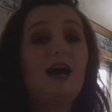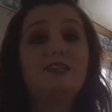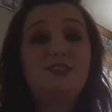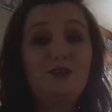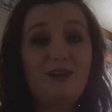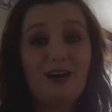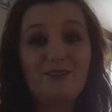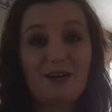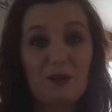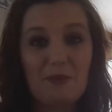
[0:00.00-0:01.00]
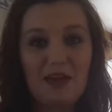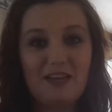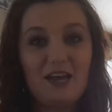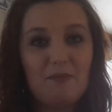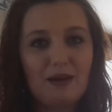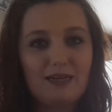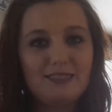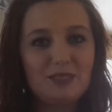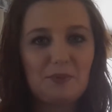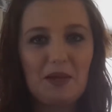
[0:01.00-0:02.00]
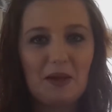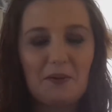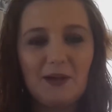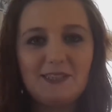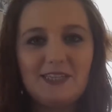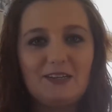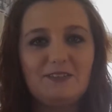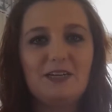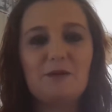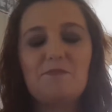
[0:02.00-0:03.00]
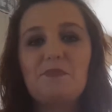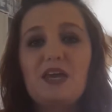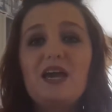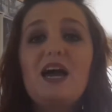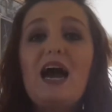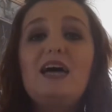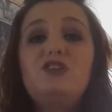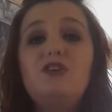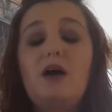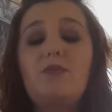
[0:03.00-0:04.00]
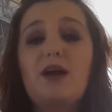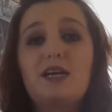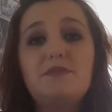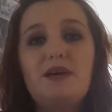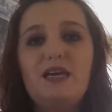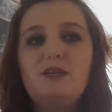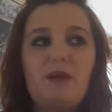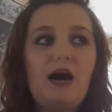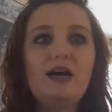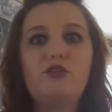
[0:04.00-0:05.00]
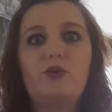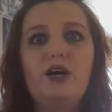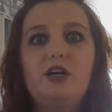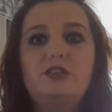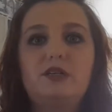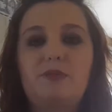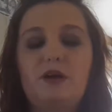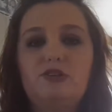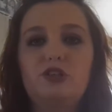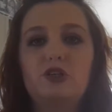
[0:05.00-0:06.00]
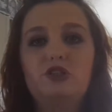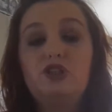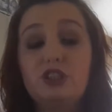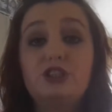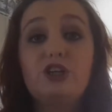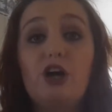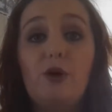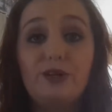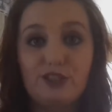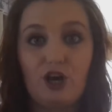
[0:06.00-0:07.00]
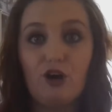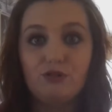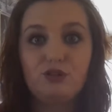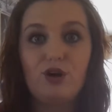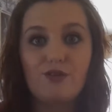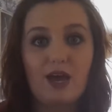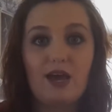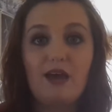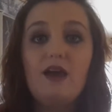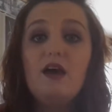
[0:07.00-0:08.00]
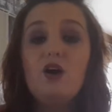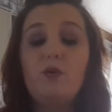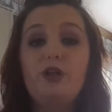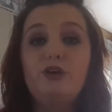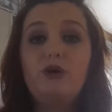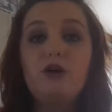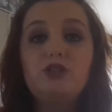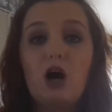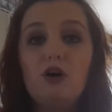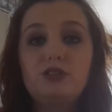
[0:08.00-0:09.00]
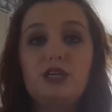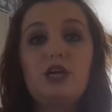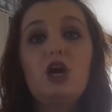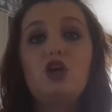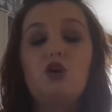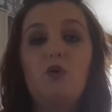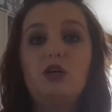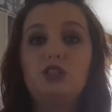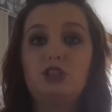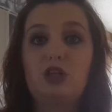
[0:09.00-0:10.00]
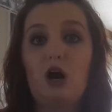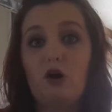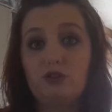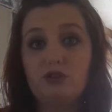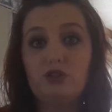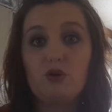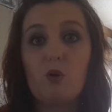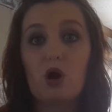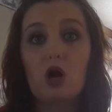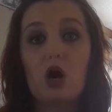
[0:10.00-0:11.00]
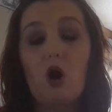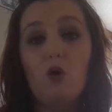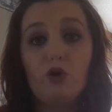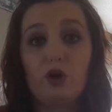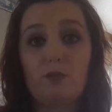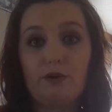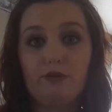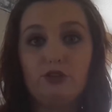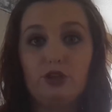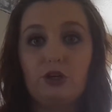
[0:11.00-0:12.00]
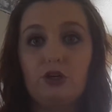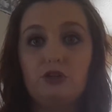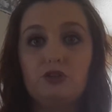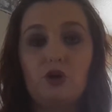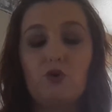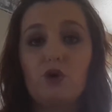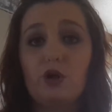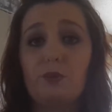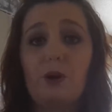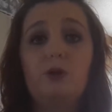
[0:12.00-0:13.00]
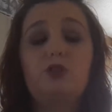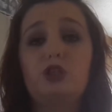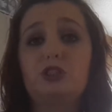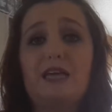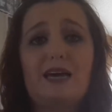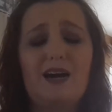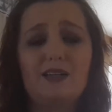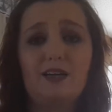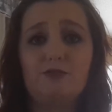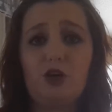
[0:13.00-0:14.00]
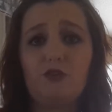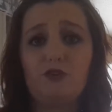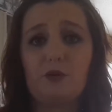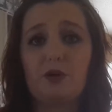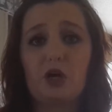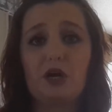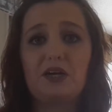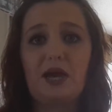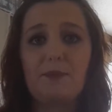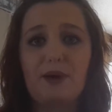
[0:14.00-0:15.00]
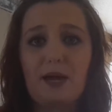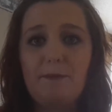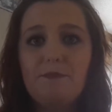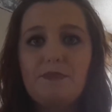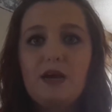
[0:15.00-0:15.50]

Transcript: I do not recommend, my kids are being crazy over here, I do not recommend buying 300 brochures just to go and toss, okay? When you go tossing, you want to toss your older brochures or the brochures that got left over from a current campaign.